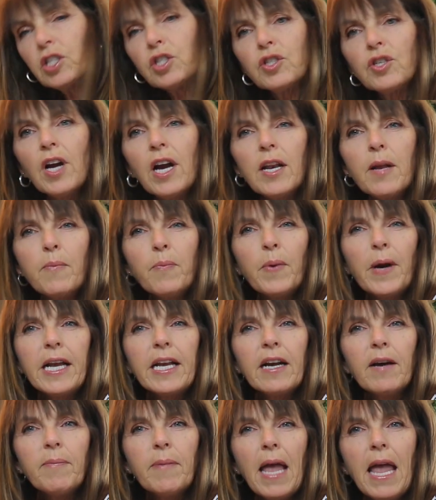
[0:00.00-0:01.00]
Try to
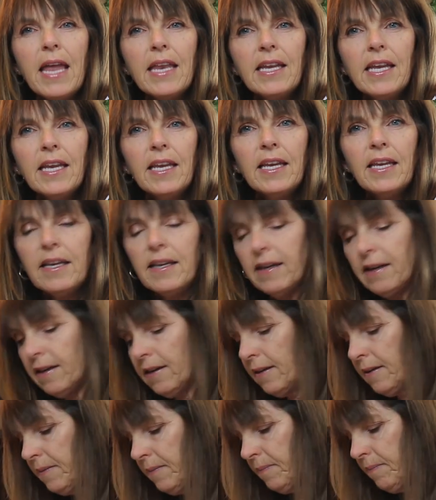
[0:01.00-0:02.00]
break up any
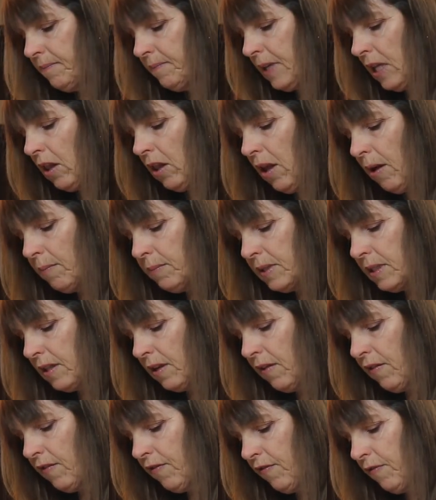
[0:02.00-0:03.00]
clumps
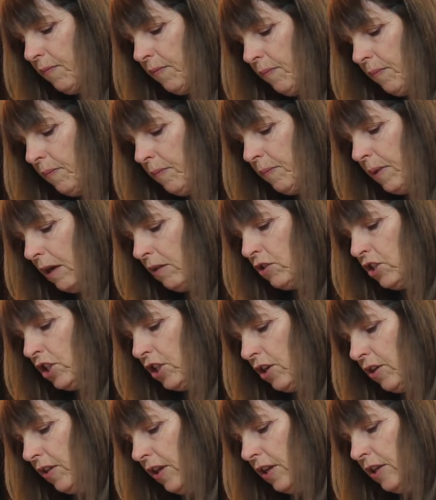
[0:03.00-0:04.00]
of brown
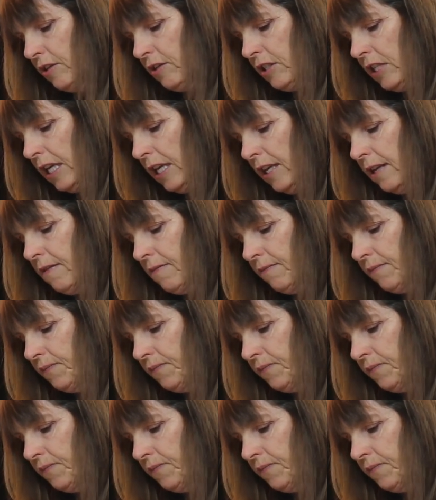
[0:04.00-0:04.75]
sugar that you see.